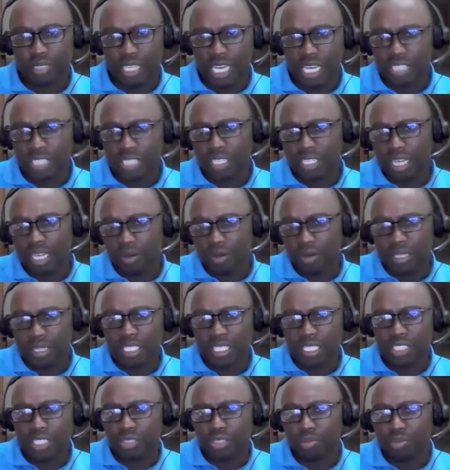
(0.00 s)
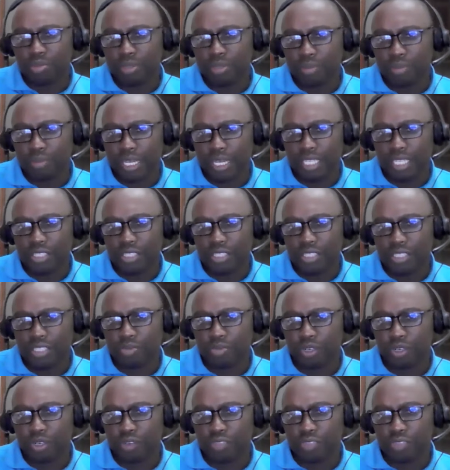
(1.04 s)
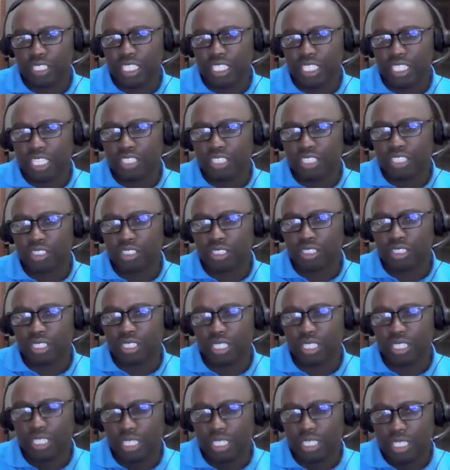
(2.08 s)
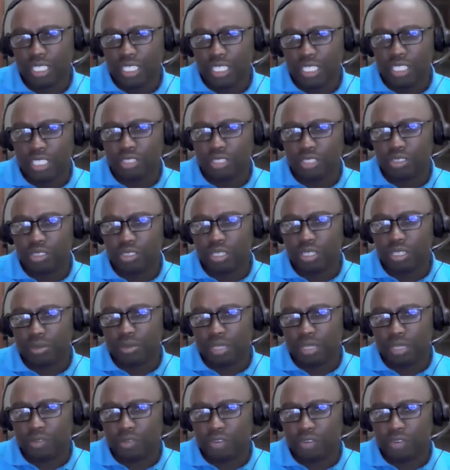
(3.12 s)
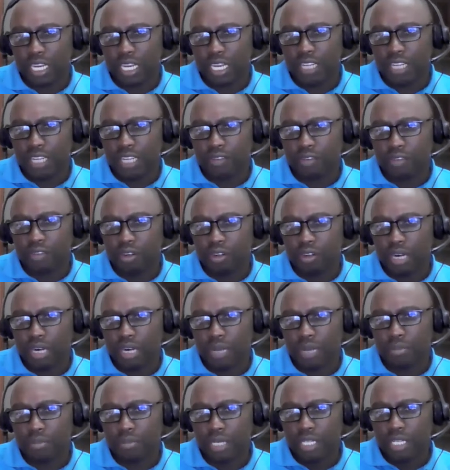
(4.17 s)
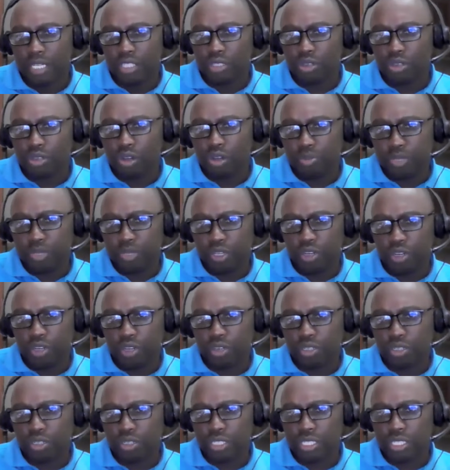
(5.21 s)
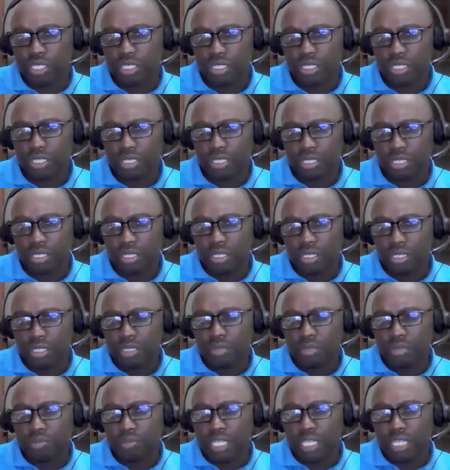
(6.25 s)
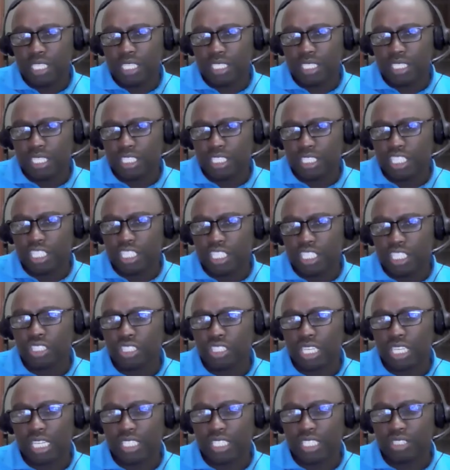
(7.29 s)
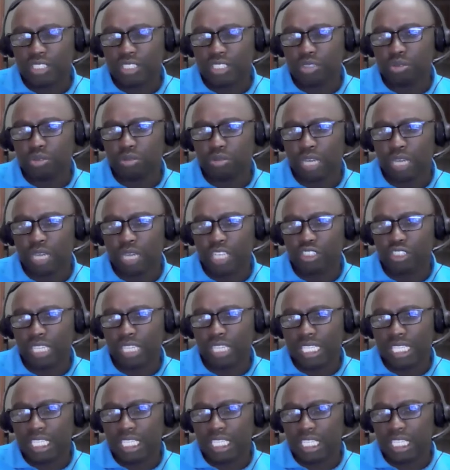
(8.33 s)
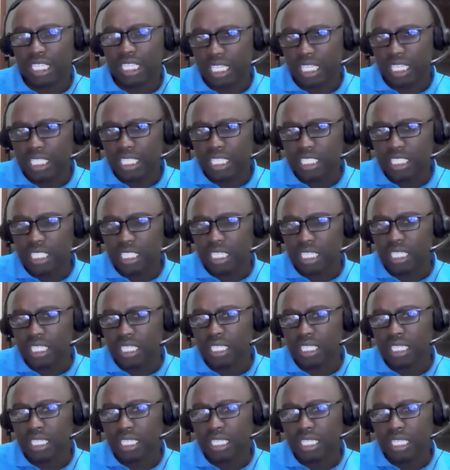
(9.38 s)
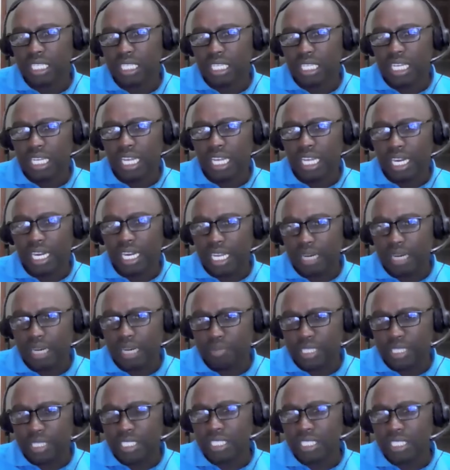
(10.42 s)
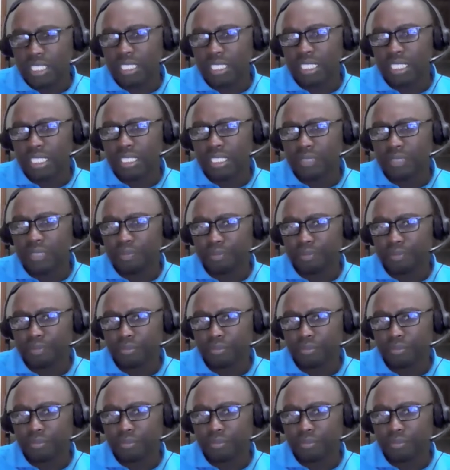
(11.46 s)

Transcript: Actually, I want this to be my topic of discussion during the Friday forum, to go beyond being sensationalist to actually creating real businesses.